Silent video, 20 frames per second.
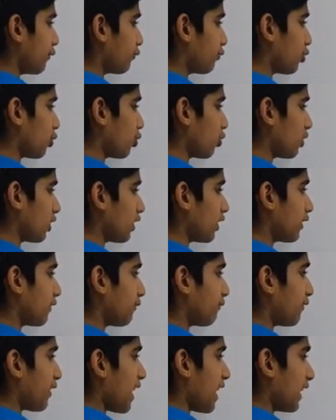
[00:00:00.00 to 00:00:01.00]
4,
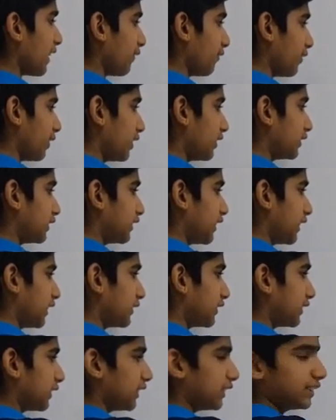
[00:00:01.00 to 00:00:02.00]
5, 6,
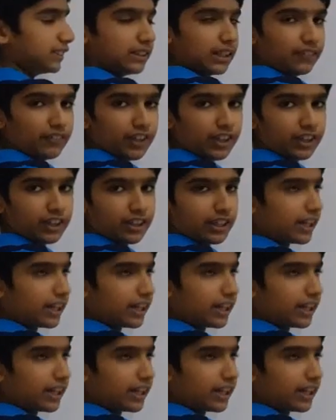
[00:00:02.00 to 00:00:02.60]
7,